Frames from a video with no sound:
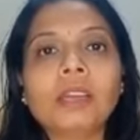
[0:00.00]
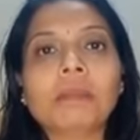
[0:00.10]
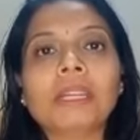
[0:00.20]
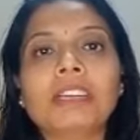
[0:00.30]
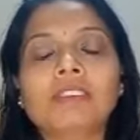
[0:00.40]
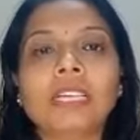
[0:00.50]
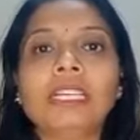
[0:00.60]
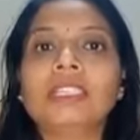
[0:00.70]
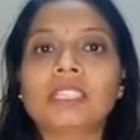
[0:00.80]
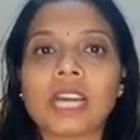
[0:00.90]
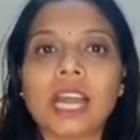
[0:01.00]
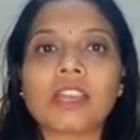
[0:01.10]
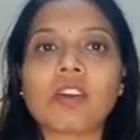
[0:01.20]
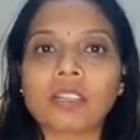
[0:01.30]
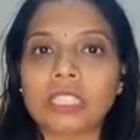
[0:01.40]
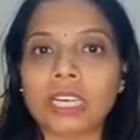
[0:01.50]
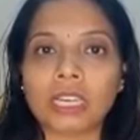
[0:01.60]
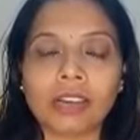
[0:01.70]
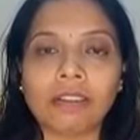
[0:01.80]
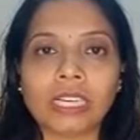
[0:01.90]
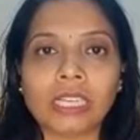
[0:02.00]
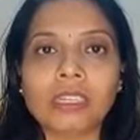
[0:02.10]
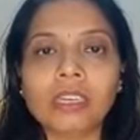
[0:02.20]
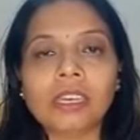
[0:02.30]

But definitely try on Shankhavati.